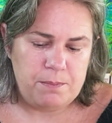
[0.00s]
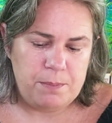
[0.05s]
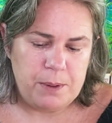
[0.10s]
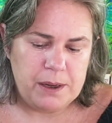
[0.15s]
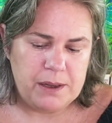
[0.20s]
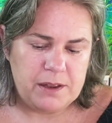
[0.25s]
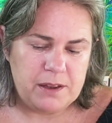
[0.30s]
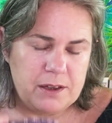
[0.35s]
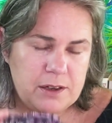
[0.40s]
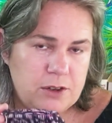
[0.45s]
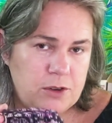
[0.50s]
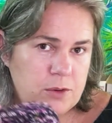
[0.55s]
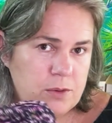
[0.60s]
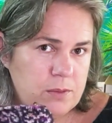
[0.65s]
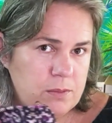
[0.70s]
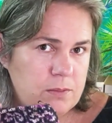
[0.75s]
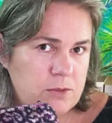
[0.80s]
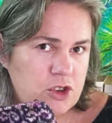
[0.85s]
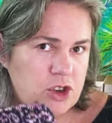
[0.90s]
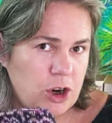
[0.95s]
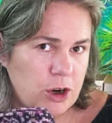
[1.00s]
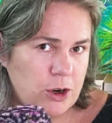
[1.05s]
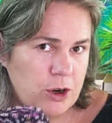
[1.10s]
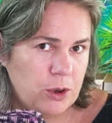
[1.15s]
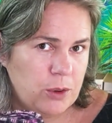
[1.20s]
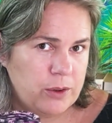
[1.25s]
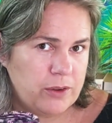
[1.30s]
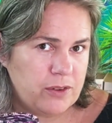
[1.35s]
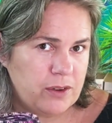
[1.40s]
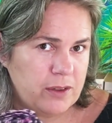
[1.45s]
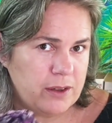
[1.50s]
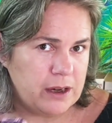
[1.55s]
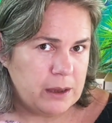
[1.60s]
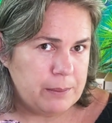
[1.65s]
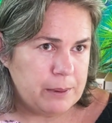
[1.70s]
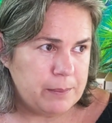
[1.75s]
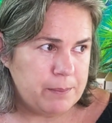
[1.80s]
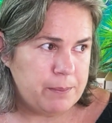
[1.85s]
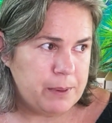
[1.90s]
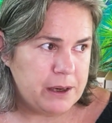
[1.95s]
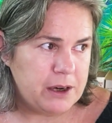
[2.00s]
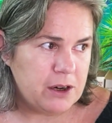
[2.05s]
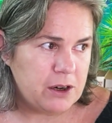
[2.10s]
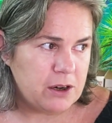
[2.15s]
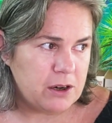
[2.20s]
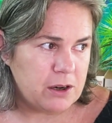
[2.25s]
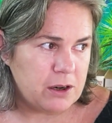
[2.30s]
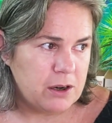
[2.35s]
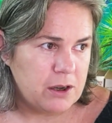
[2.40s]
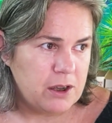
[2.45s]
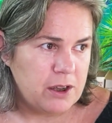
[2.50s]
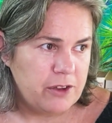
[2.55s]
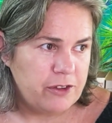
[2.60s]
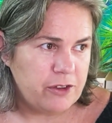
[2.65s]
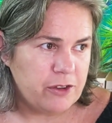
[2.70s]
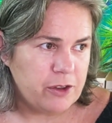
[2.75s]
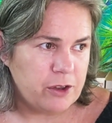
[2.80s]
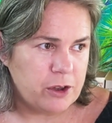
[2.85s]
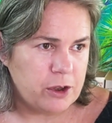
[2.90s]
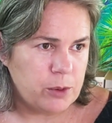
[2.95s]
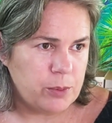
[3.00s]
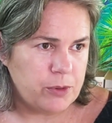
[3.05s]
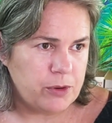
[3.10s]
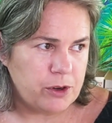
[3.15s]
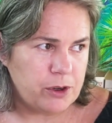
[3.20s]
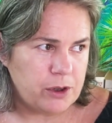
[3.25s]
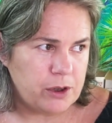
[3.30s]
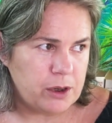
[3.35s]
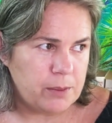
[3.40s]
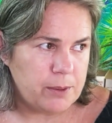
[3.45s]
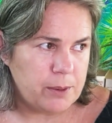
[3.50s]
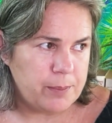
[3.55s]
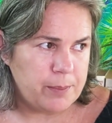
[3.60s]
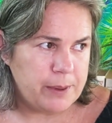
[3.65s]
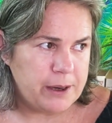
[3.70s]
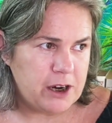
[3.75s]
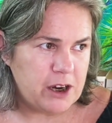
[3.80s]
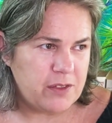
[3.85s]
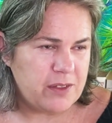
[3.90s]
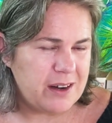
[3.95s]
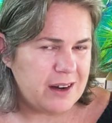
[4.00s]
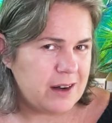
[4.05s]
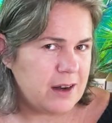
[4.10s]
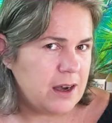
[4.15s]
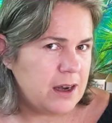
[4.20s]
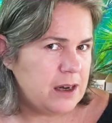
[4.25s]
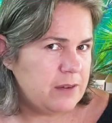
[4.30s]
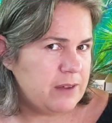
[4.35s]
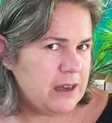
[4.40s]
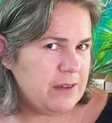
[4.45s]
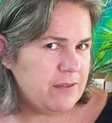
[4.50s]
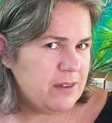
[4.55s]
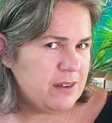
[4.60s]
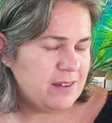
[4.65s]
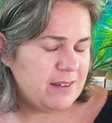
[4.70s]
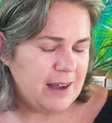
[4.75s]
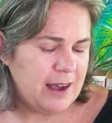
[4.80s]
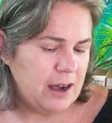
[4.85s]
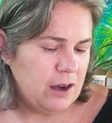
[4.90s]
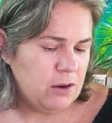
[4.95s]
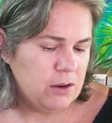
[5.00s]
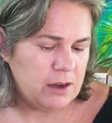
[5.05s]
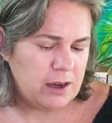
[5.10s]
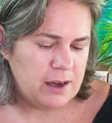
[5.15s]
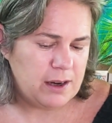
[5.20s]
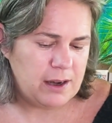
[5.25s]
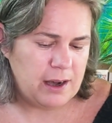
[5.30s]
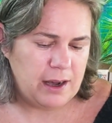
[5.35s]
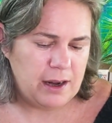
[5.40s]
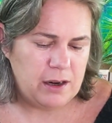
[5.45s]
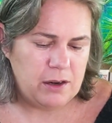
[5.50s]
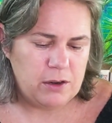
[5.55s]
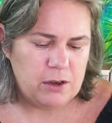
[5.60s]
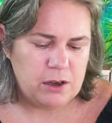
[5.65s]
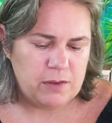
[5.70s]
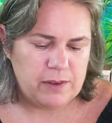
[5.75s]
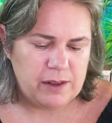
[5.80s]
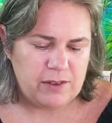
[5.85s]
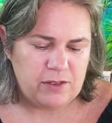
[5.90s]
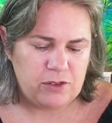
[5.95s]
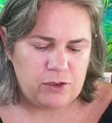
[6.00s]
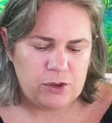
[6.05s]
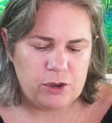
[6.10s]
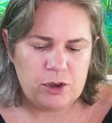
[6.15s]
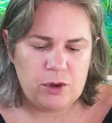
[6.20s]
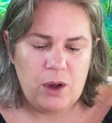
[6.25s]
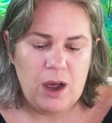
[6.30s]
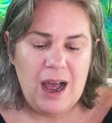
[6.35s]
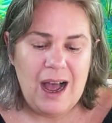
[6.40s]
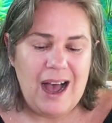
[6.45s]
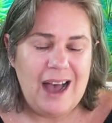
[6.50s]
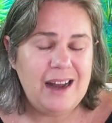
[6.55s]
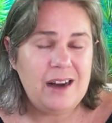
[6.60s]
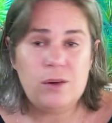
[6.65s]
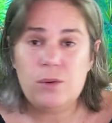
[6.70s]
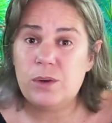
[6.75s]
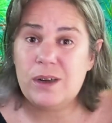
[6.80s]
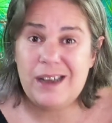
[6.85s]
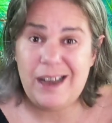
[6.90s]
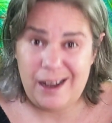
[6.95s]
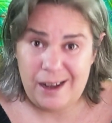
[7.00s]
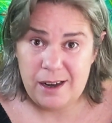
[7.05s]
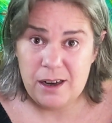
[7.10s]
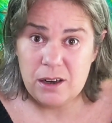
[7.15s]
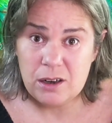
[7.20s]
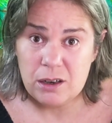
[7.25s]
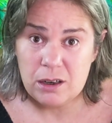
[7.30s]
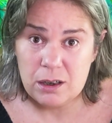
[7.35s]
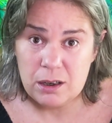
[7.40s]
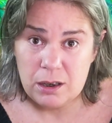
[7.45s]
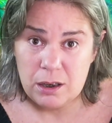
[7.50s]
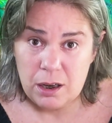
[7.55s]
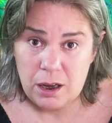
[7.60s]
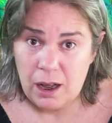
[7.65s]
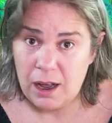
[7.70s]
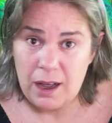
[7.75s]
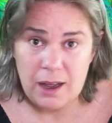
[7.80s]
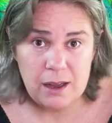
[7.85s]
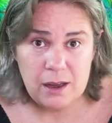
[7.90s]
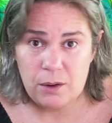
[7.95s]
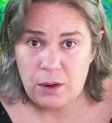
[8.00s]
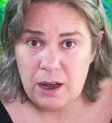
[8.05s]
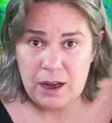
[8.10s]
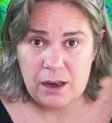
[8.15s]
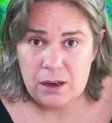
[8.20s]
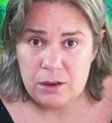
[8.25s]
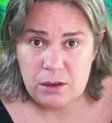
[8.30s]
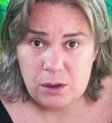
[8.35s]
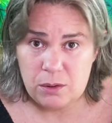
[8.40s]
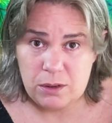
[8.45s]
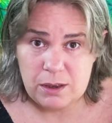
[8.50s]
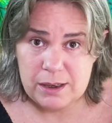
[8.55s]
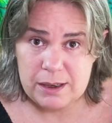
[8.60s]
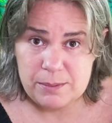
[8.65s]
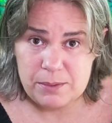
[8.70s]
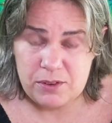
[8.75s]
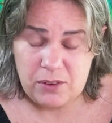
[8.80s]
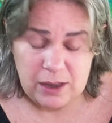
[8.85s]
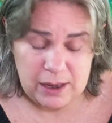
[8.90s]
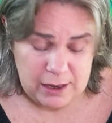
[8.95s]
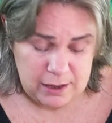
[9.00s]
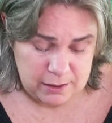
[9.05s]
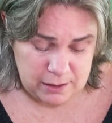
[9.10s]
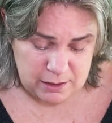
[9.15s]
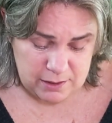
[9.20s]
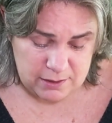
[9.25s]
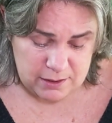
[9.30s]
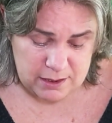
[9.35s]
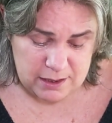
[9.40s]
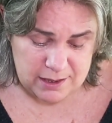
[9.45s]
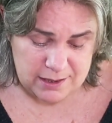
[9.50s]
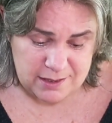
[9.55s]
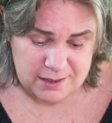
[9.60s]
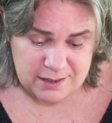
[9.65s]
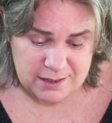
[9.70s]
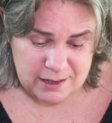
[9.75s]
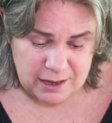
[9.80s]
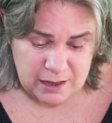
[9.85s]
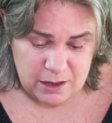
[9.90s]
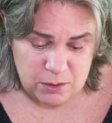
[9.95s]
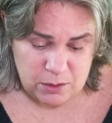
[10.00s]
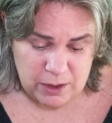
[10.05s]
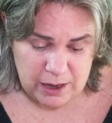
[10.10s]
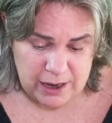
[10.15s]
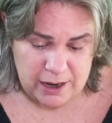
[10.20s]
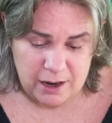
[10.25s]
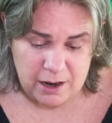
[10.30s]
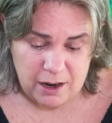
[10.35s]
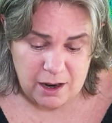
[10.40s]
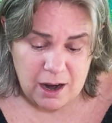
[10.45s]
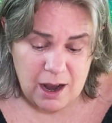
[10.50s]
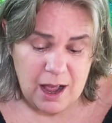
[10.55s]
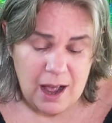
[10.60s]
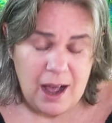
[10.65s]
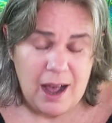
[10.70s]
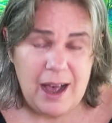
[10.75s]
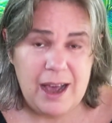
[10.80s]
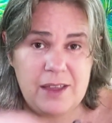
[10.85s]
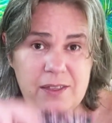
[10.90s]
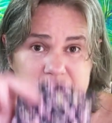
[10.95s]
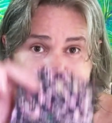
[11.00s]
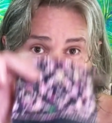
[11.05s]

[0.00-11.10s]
but the charcoal is a little bit bigger, so the loops are a little bit bigger, that it kind of evens out. I don't know if that's true. I don't care. I don't know why I'm saying these things, because I don't care. I